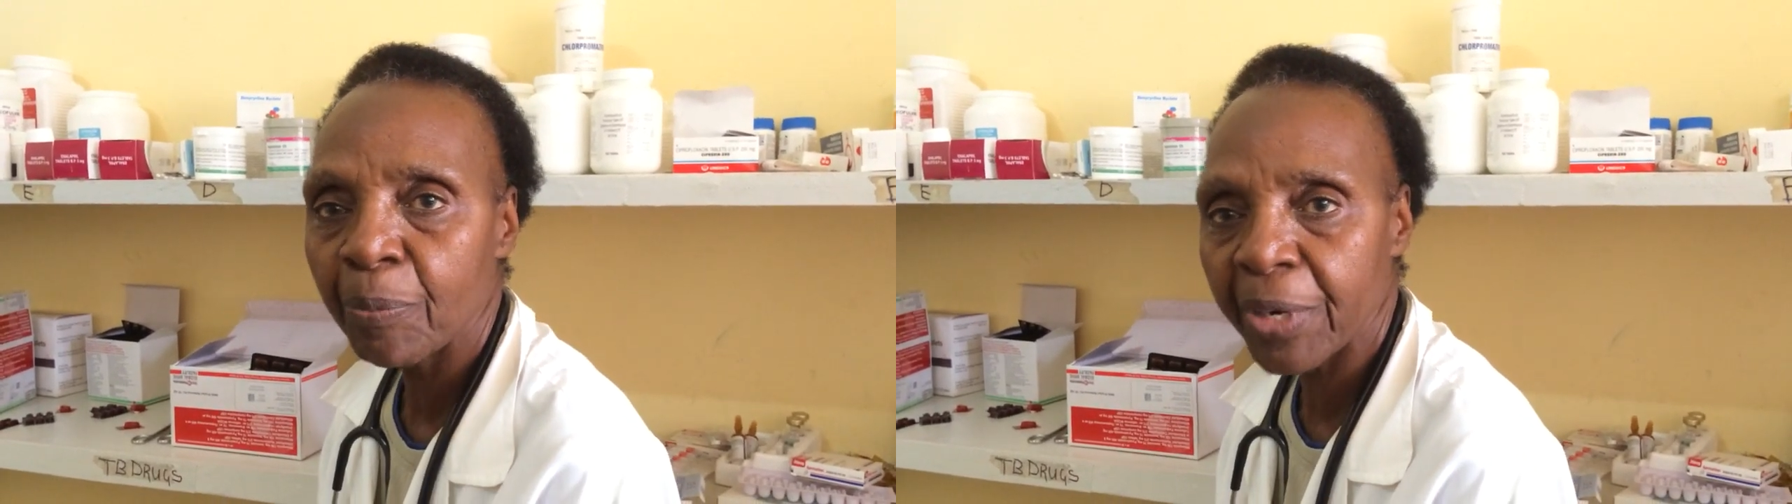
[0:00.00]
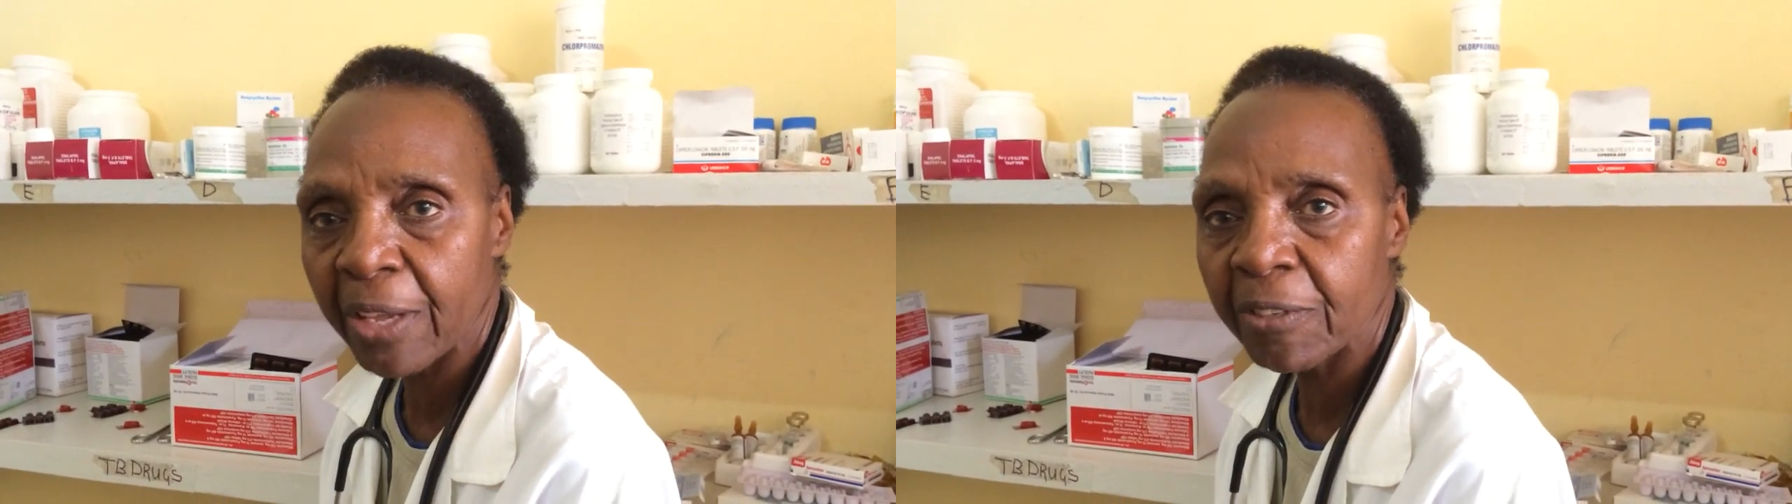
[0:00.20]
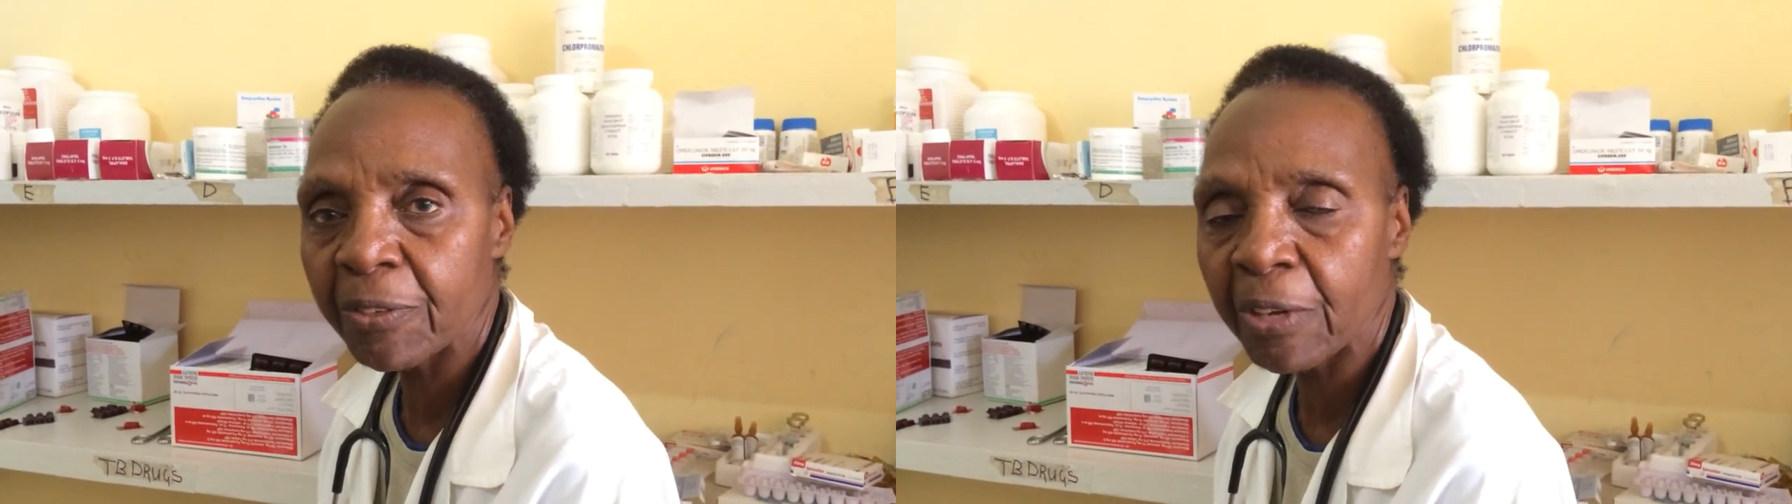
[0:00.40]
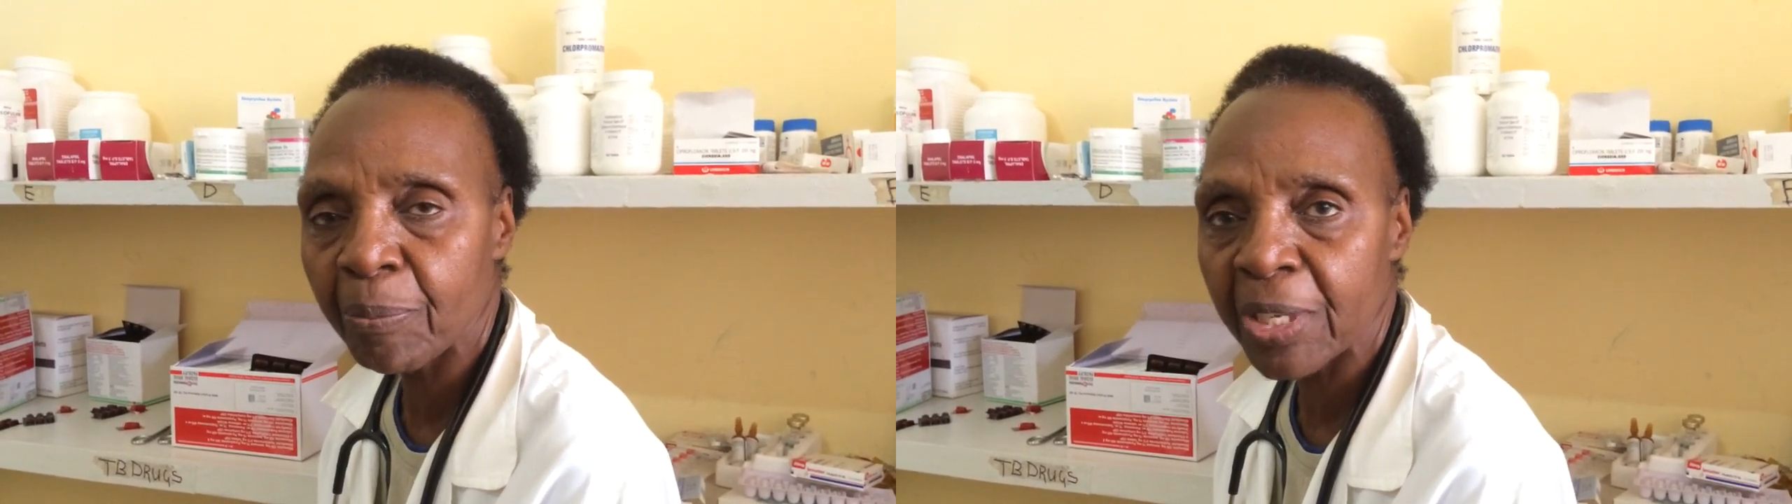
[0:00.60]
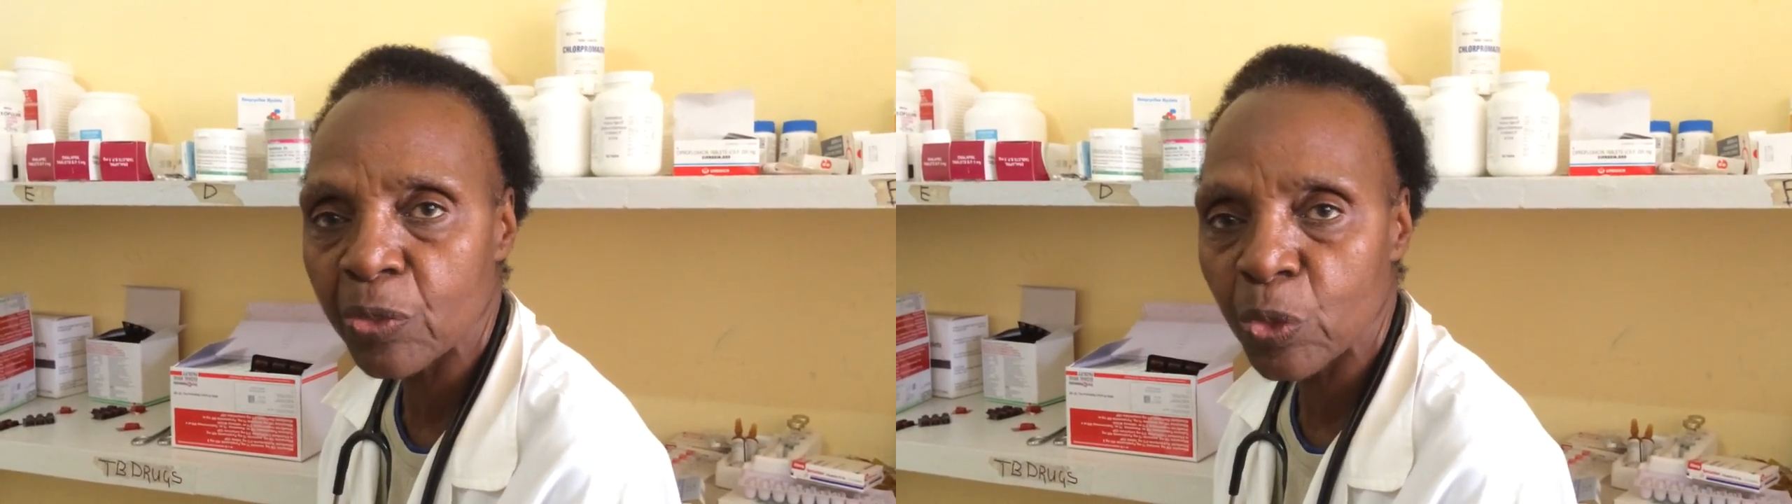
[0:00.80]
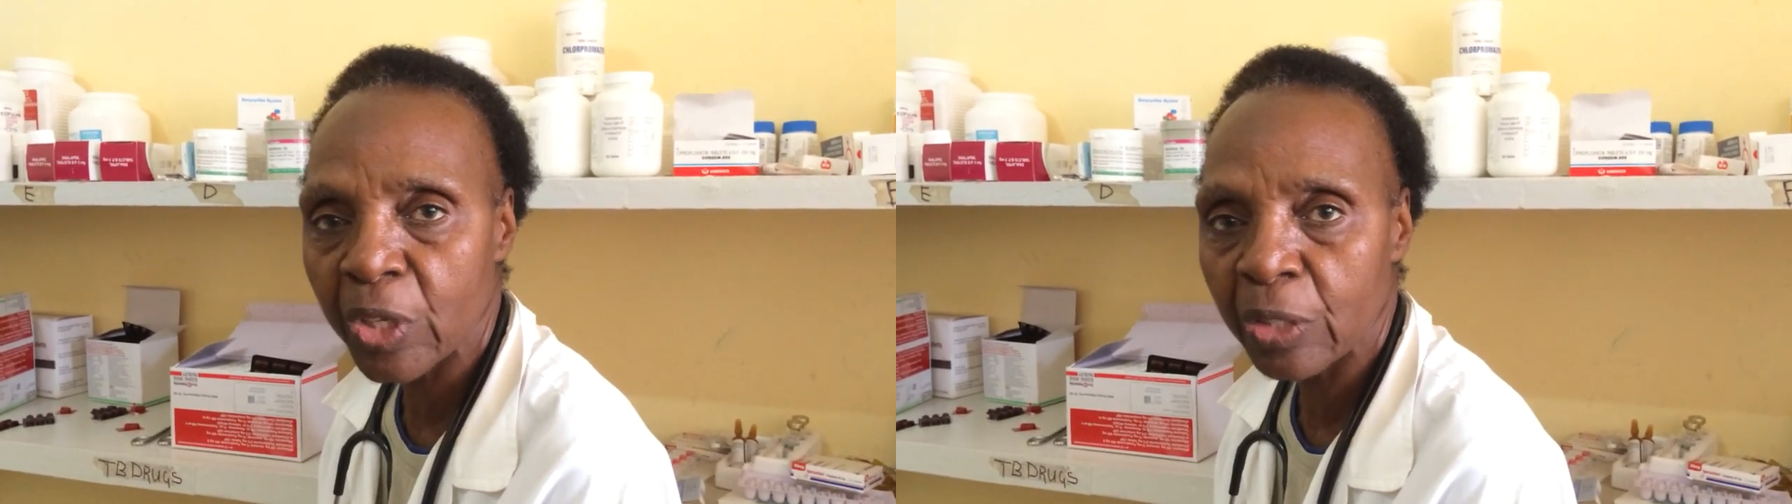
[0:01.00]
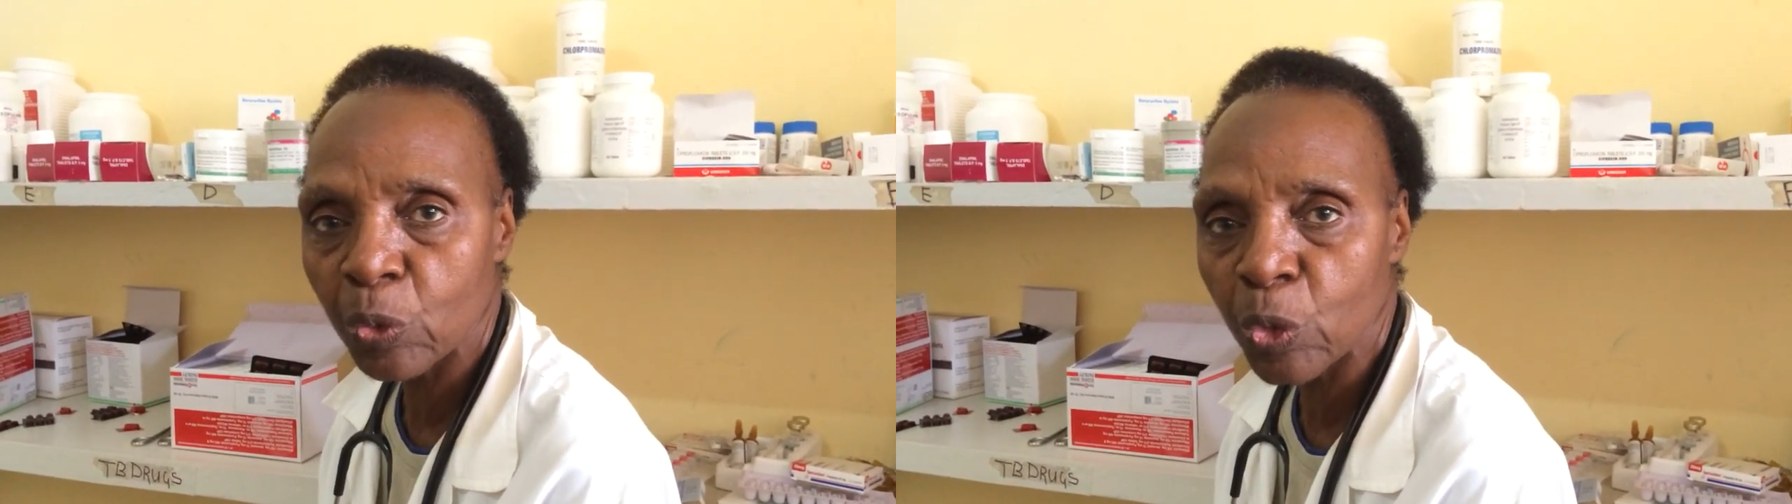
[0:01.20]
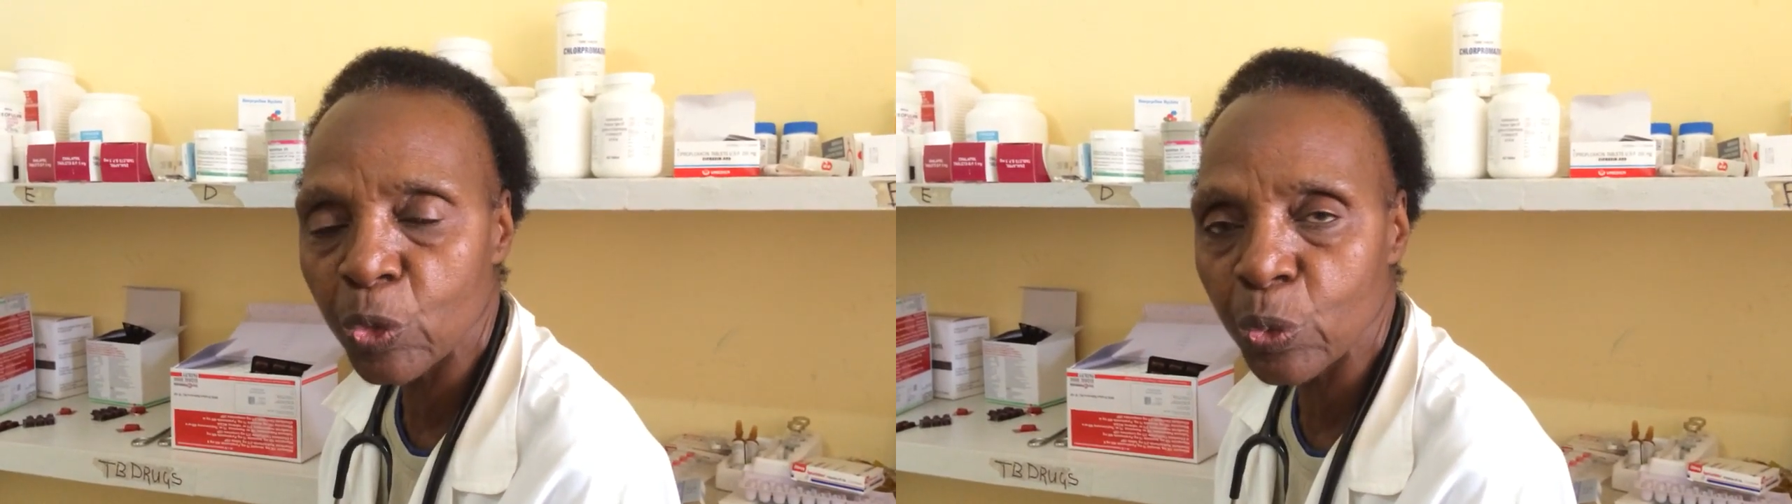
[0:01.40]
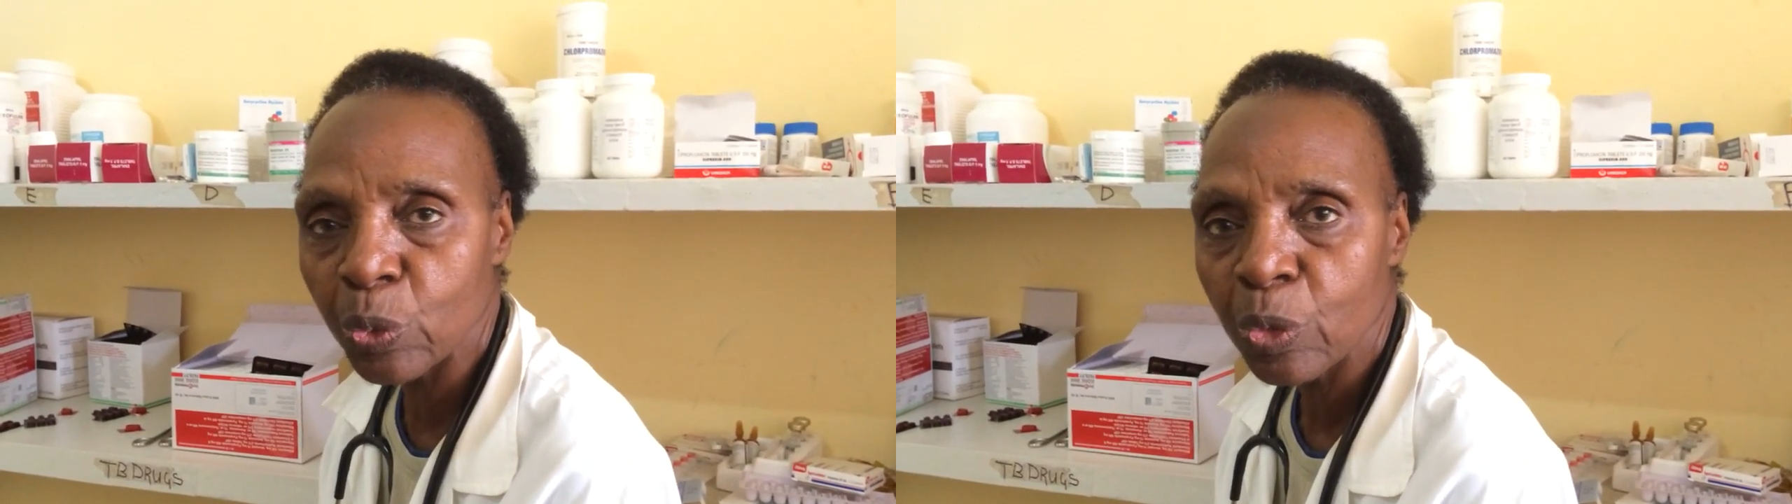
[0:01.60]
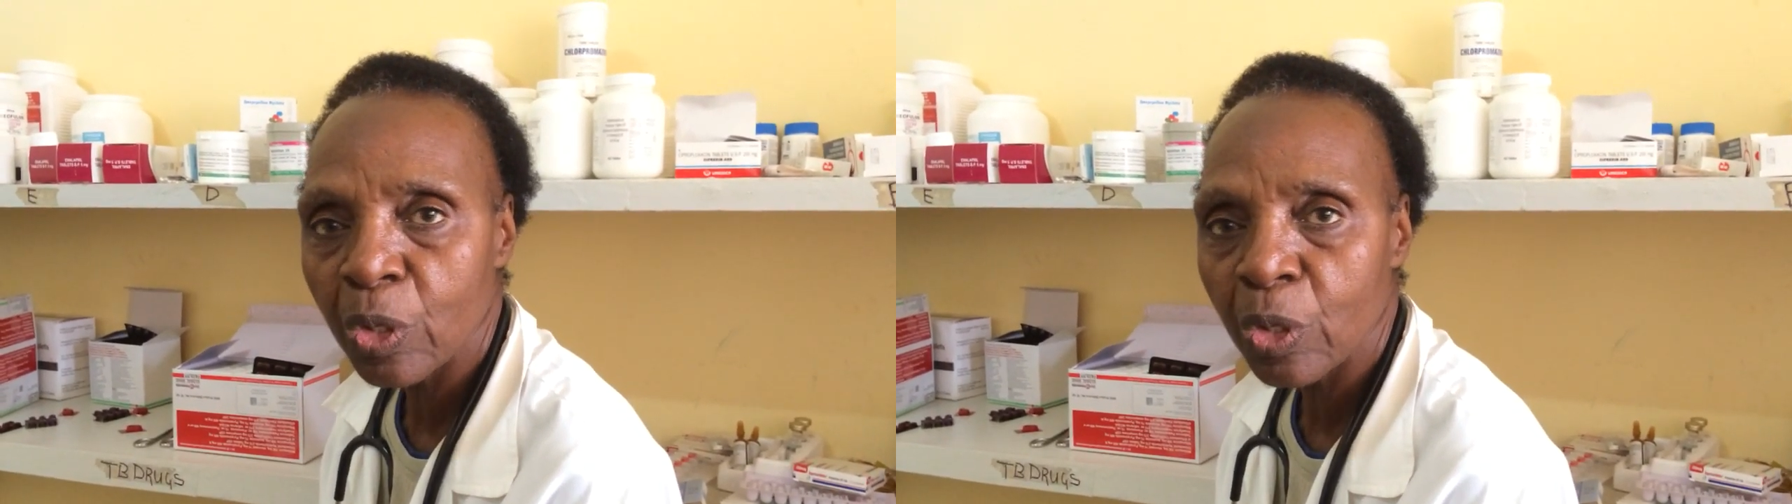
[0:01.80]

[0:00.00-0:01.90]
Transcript: private pharmacy you can go to,